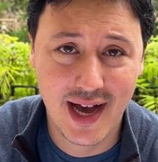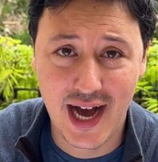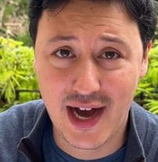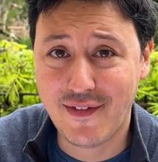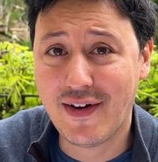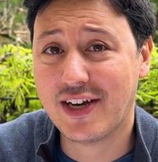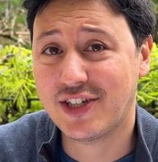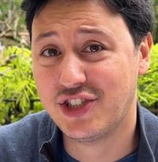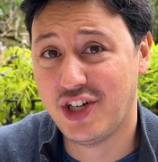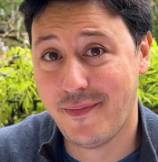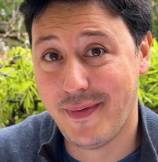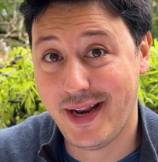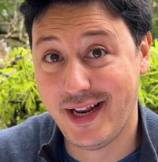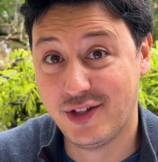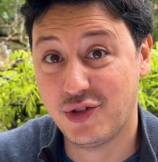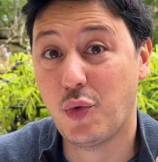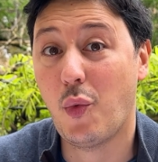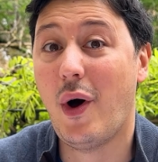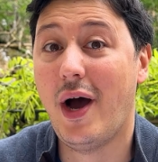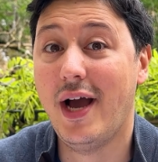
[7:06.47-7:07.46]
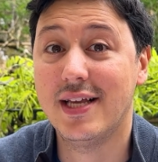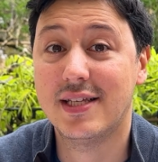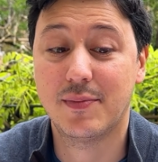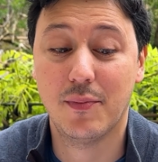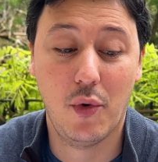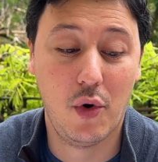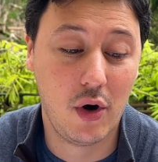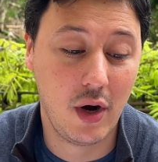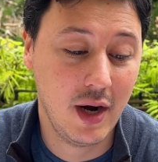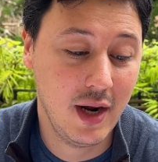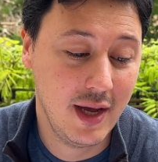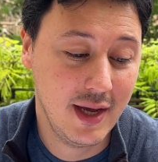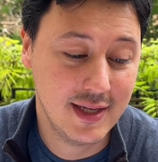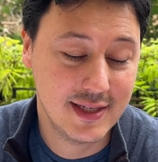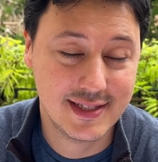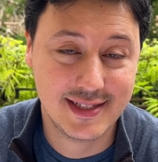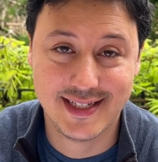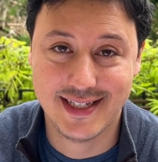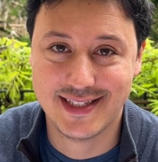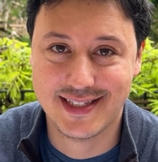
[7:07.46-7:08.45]
I've actually made it twice more
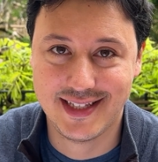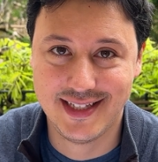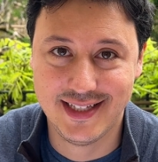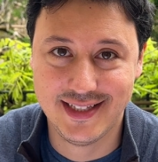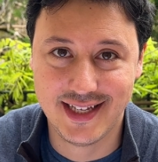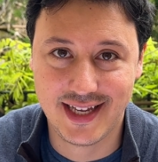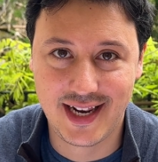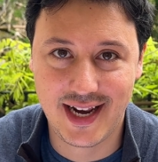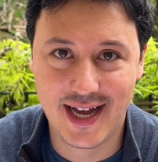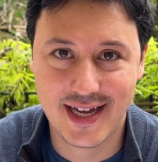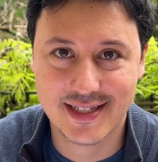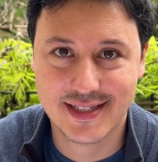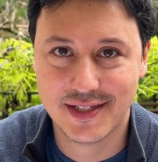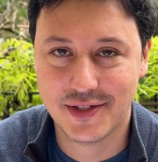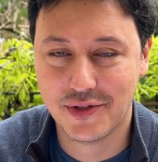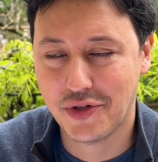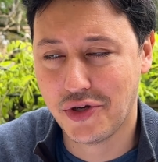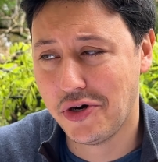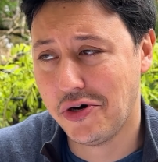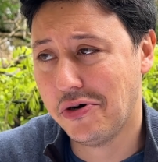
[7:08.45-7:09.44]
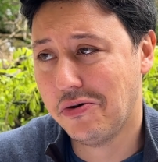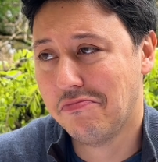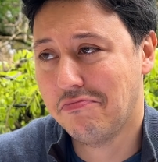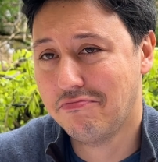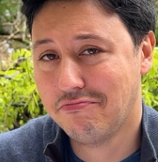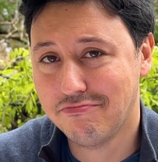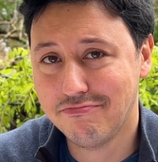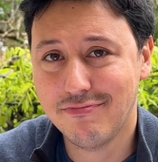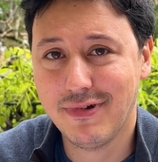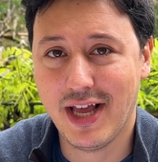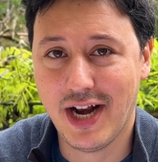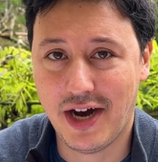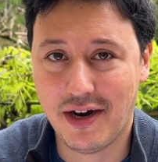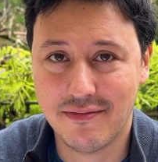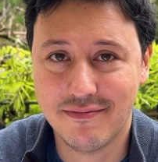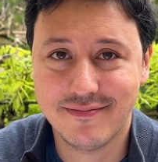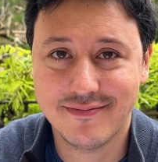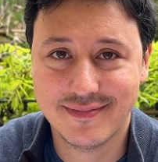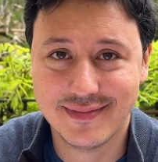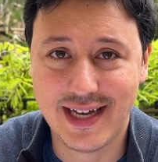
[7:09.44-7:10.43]
since I did the class. So,
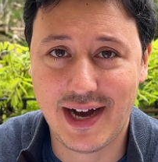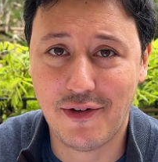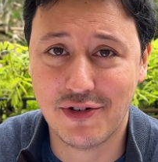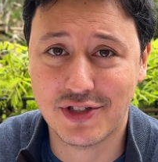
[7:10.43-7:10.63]
that